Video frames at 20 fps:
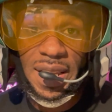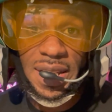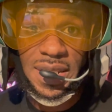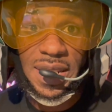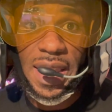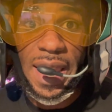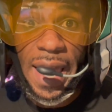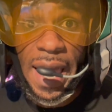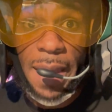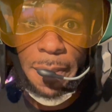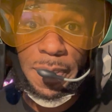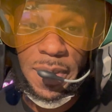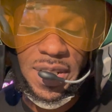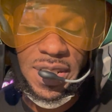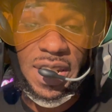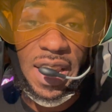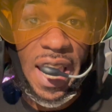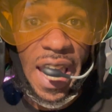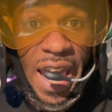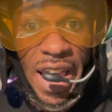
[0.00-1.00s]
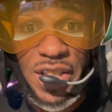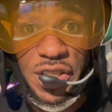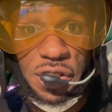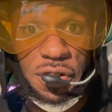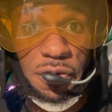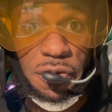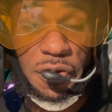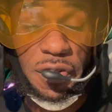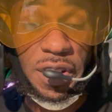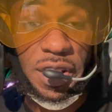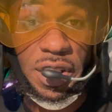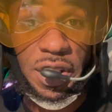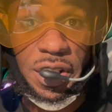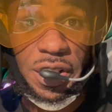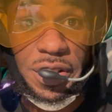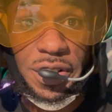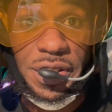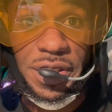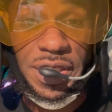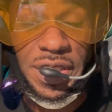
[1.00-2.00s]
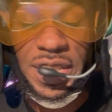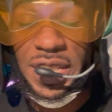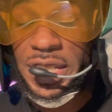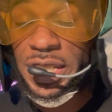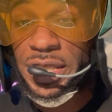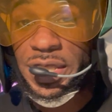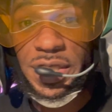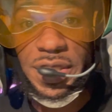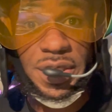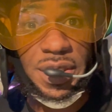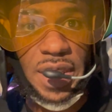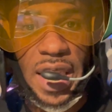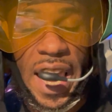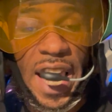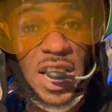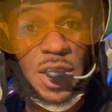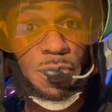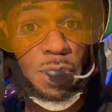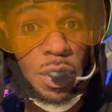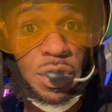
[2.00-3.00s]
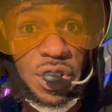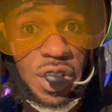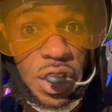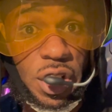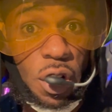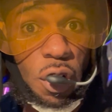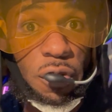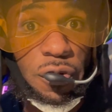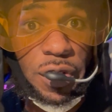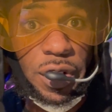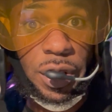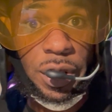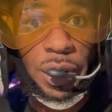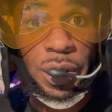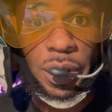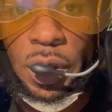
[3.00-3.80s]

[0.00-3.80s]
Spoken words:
to happen to action figures since Hasbro took over,